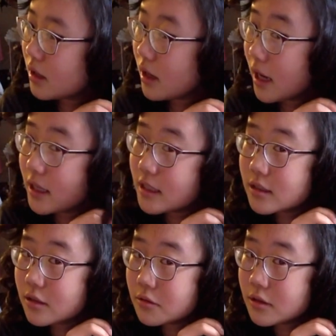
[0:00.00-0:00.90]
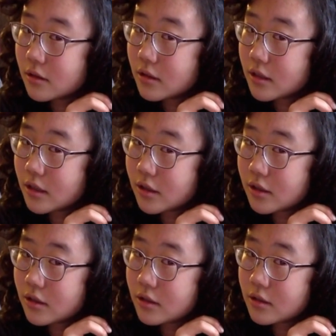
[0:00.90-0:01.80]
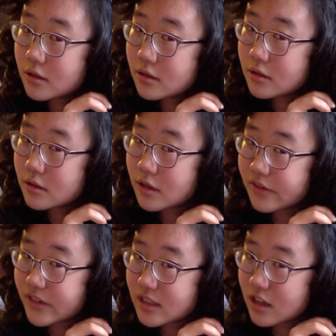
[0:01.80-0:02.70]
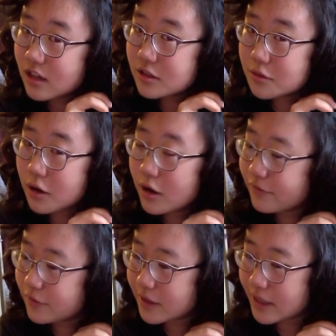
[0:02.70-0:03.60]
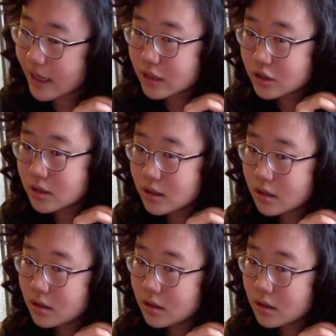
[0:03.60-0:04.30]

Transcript: I like to hold it here if it's not too hot, if you can handle it.